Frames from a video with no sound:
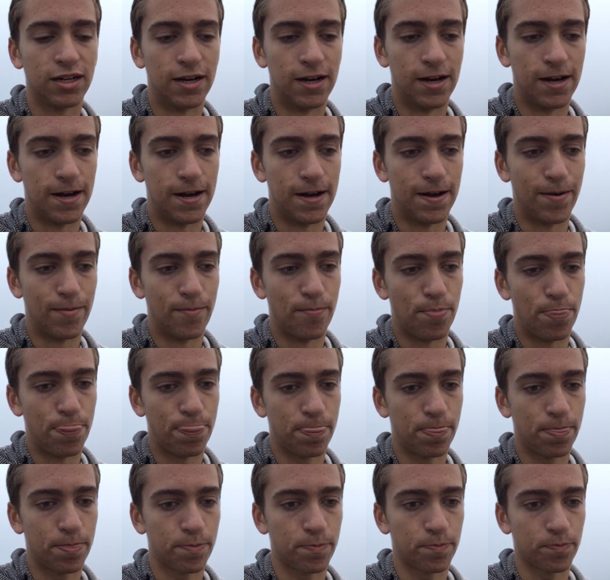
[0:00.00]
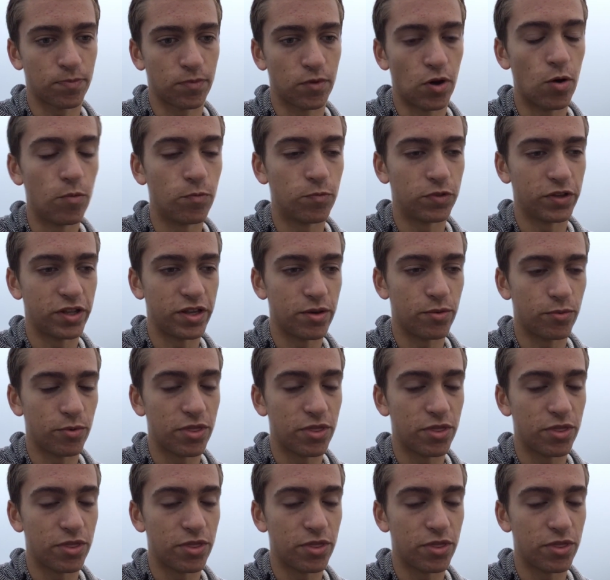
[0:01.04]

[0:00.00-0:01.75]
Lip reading: hopefully